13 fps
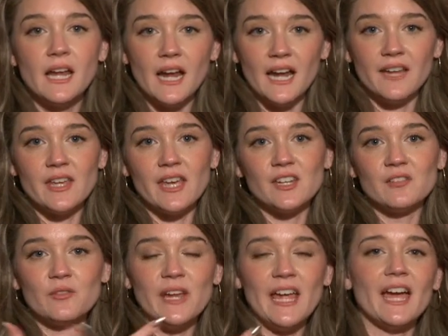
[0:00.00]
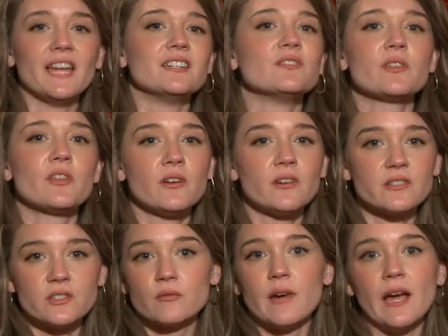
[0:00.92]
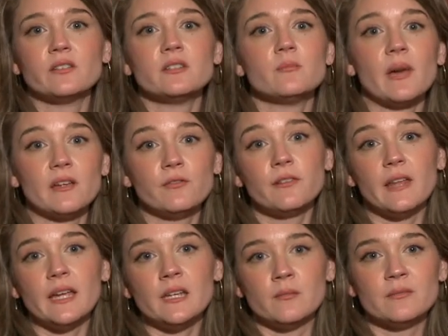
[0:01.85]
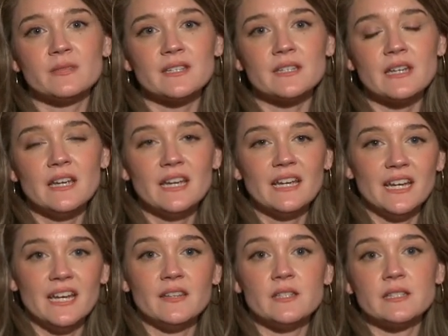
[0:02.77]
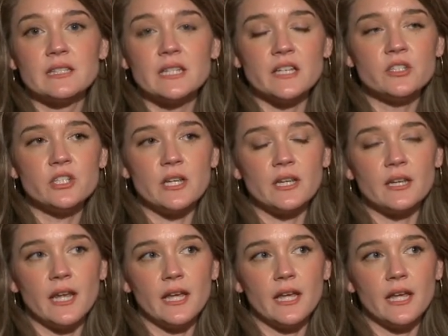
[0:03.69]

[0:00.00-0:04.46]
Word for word: And then we end with her surrounded by flames in this dungeon.